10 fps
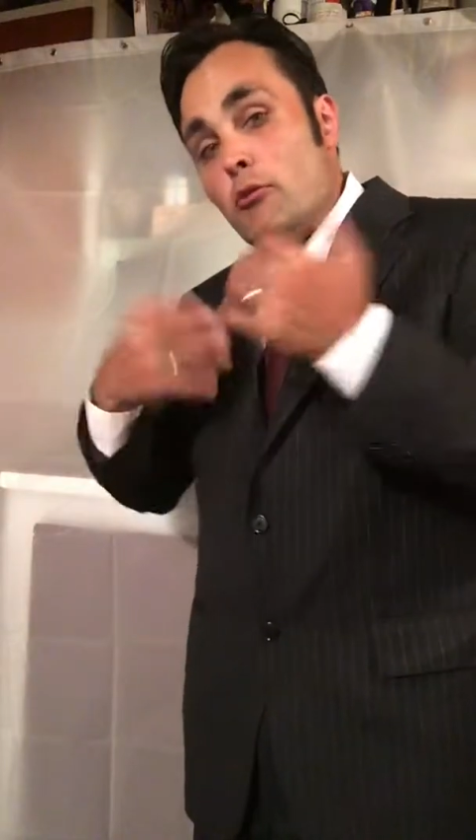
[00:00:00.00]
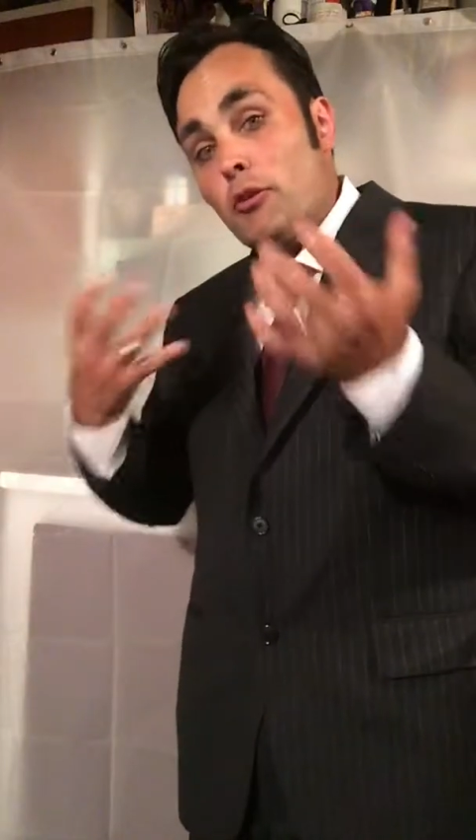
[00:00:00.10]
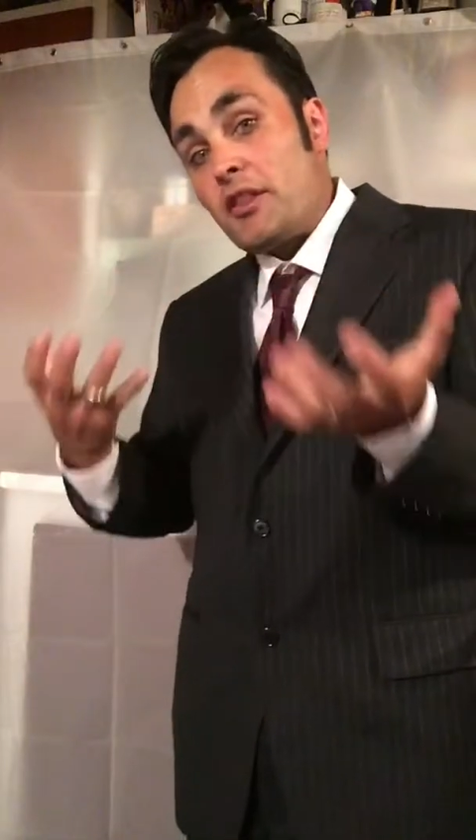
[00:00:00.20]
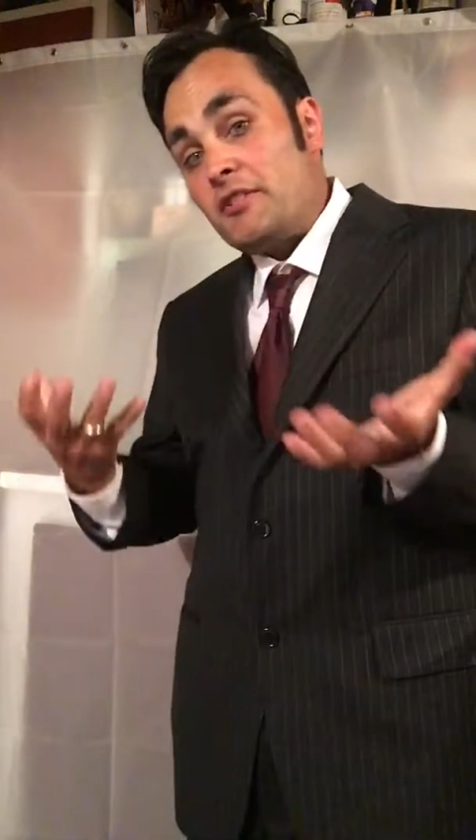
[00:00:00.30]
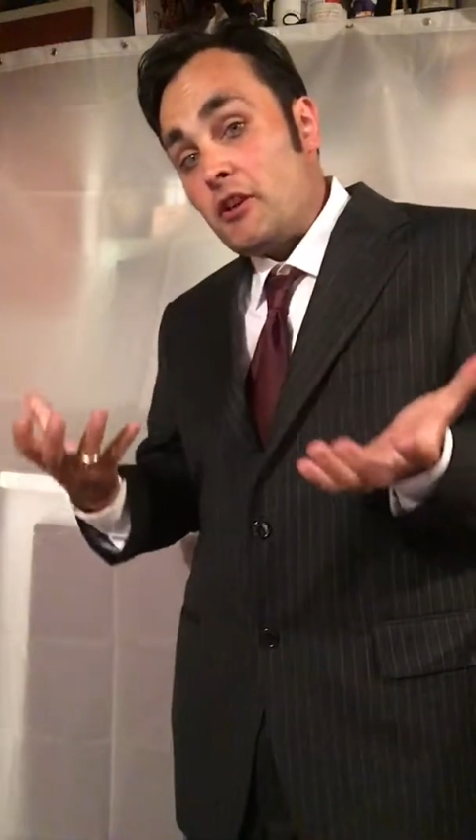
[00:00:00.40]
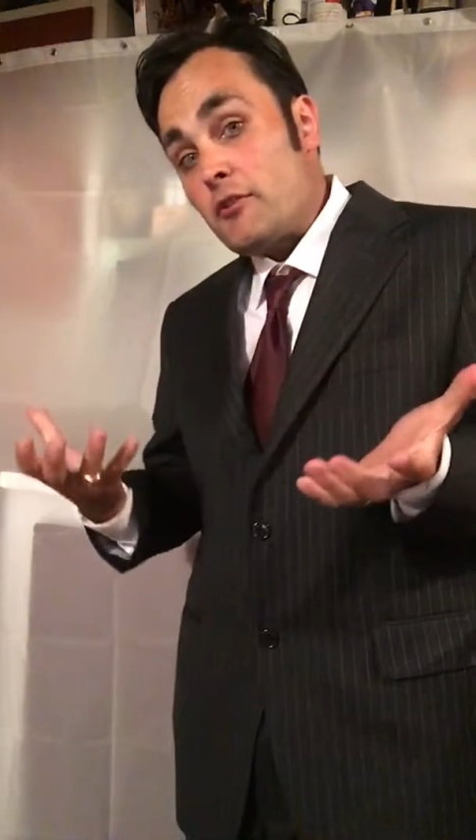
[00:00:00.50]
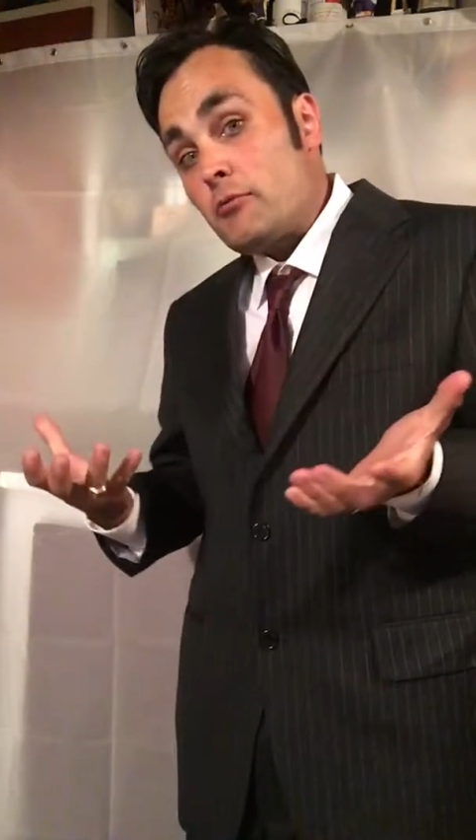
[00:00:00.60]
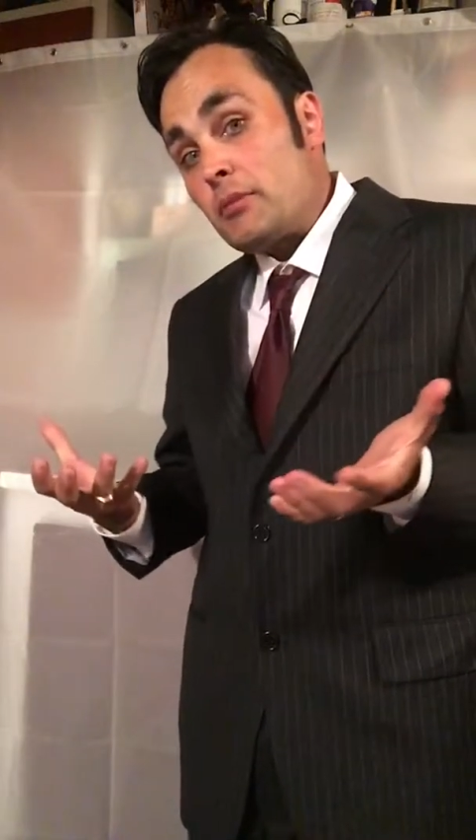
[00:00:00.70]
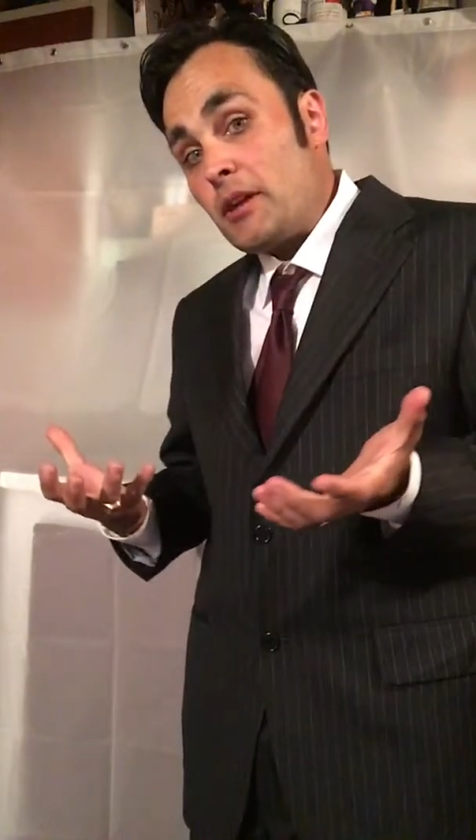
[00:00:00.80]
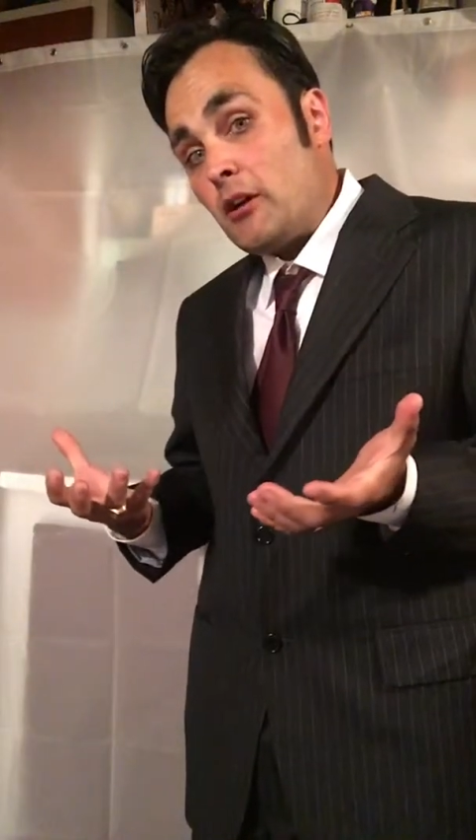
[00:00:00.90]
with another
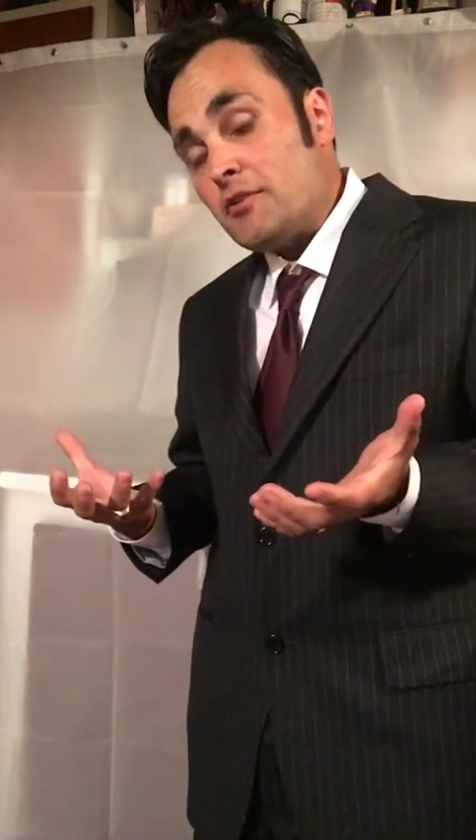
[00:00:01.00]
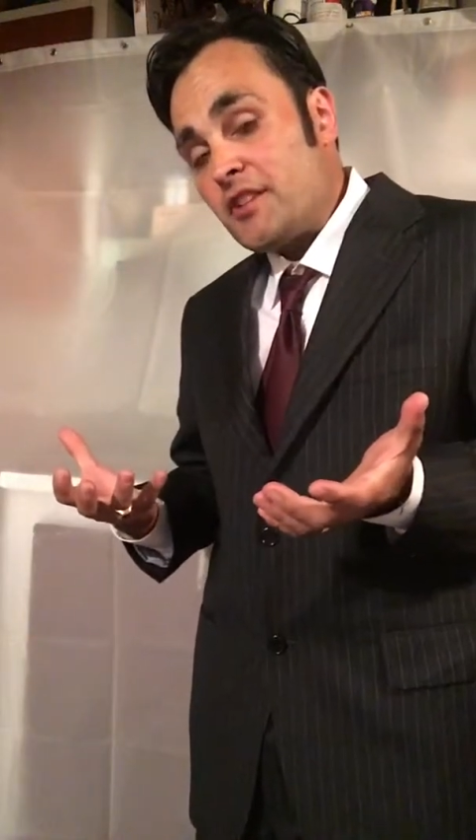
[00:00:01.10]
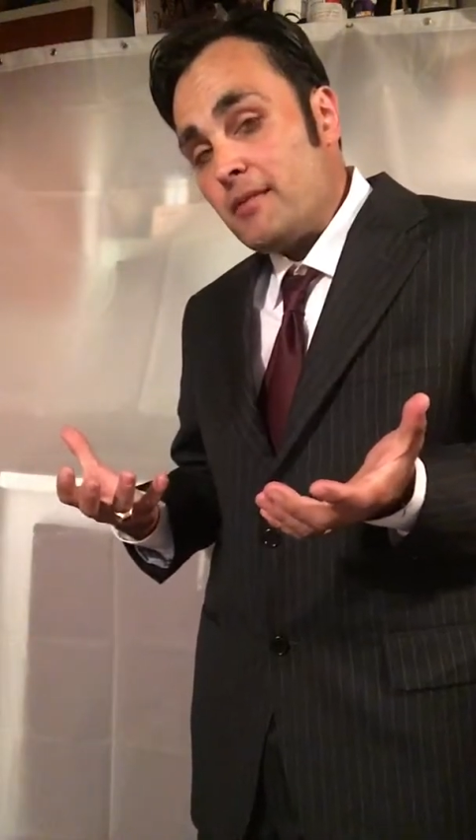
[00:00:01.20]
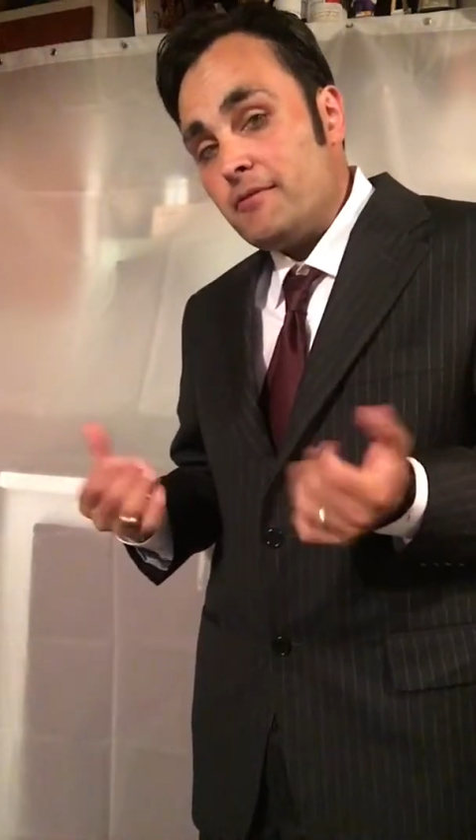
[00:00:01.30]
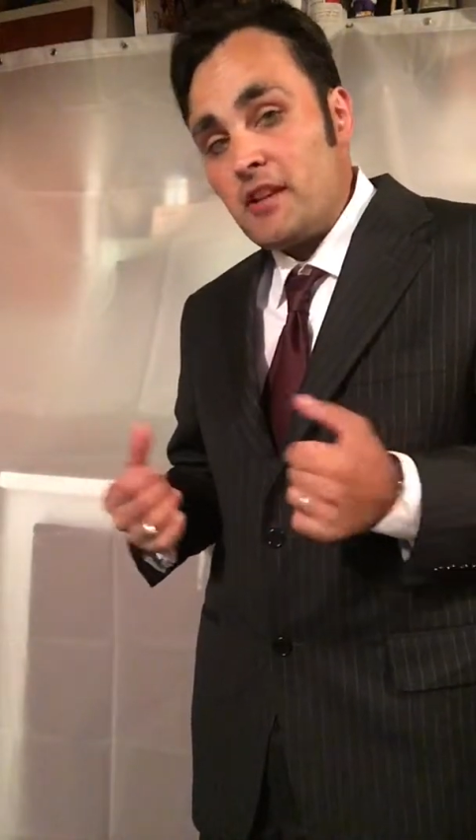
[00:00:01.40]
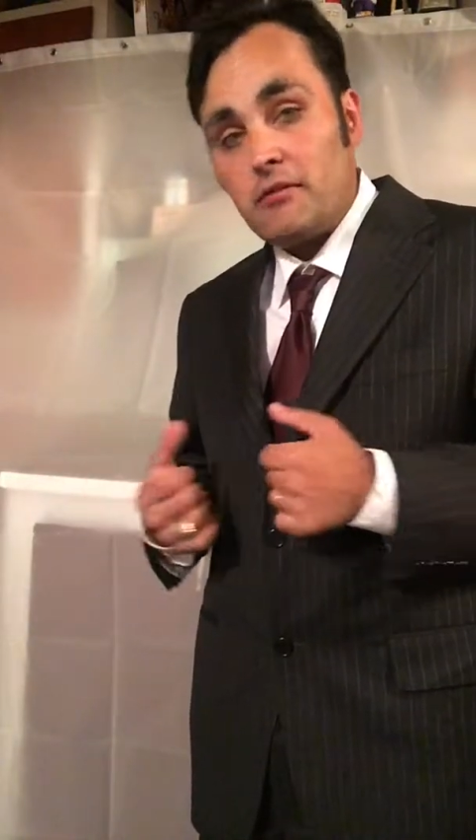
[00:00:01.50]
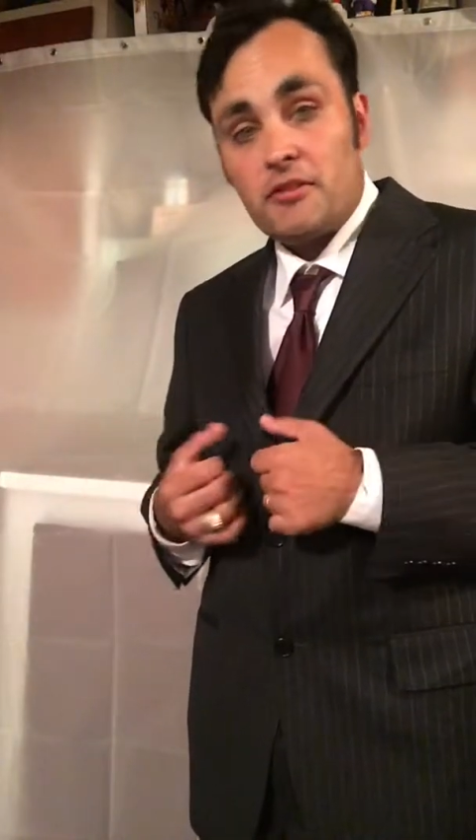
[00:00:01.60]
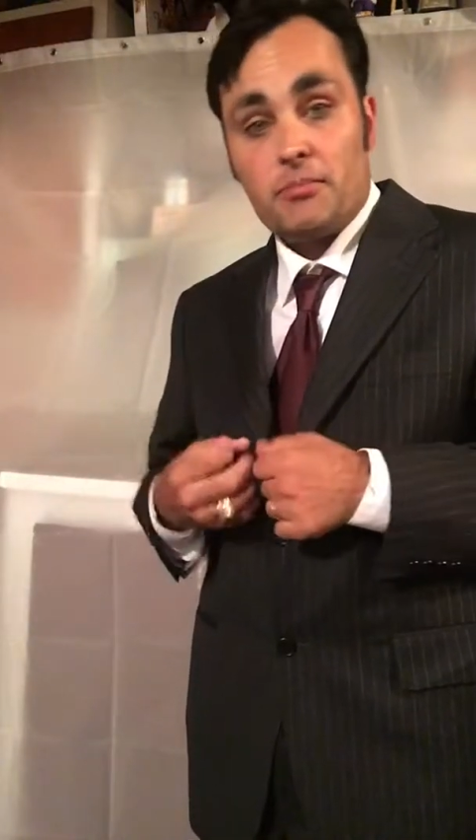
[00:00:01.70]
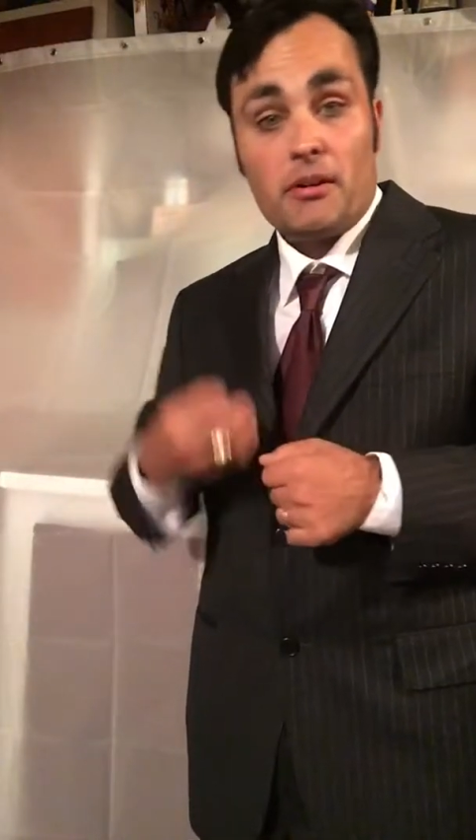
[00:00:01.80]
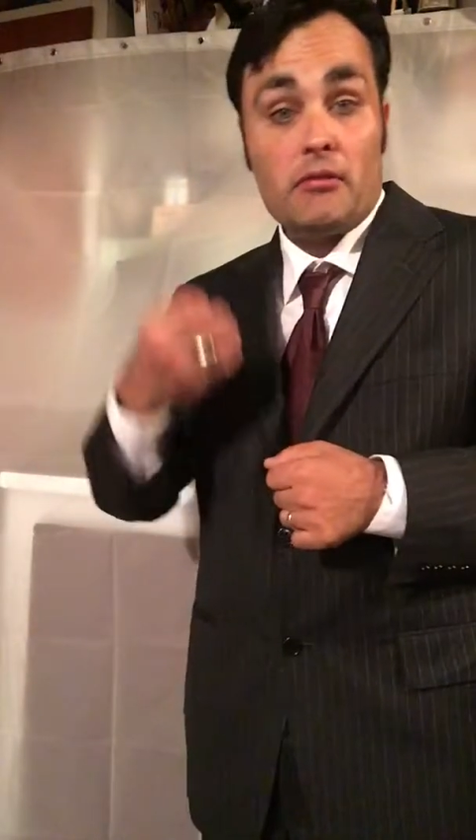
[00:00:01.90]
one of my all-time
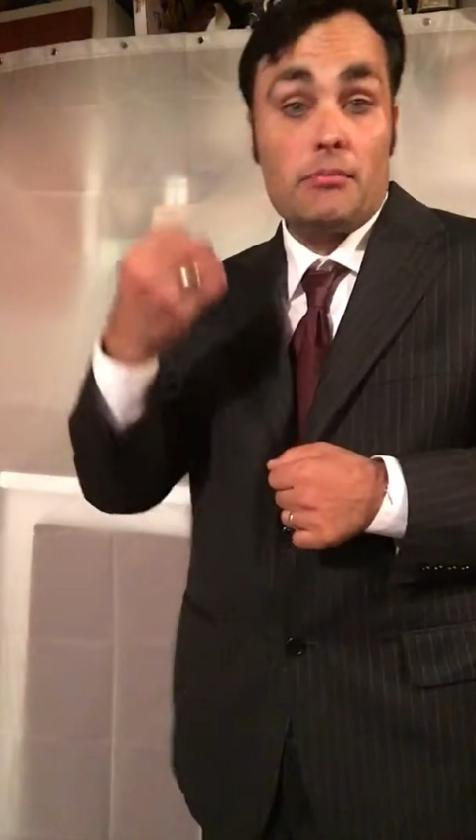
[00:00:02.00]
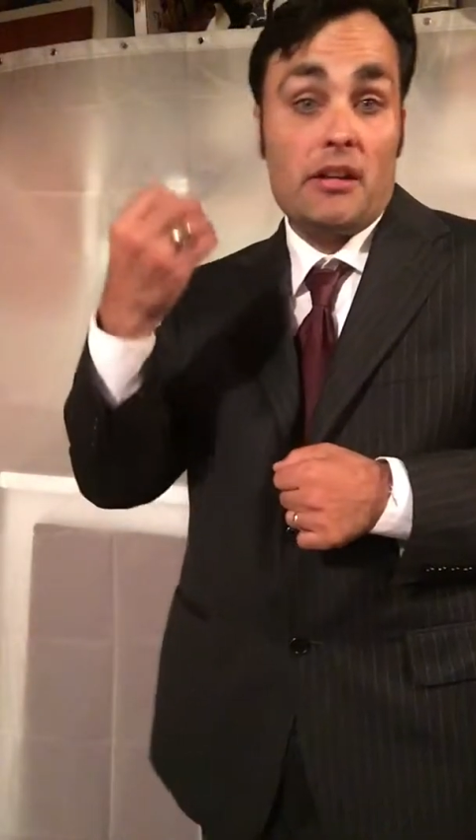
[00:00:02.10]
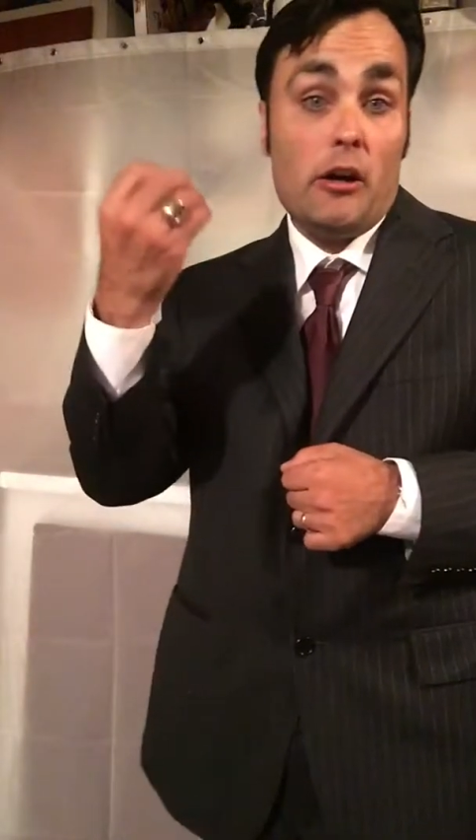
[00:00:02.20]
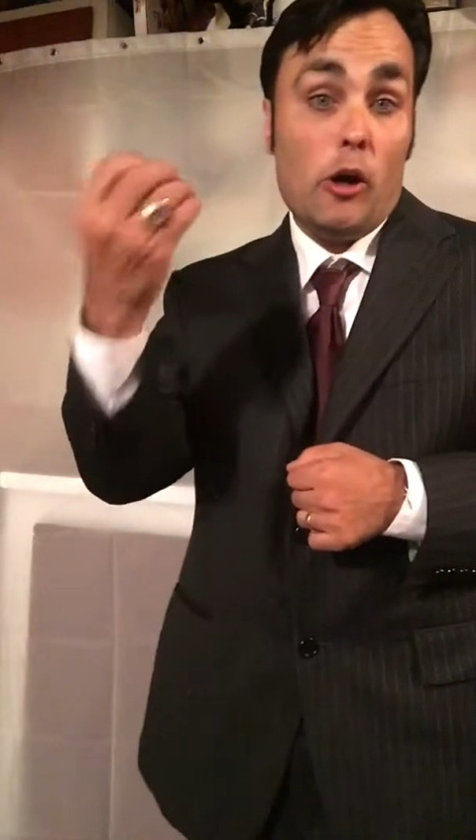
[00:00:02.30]
favorites by one of my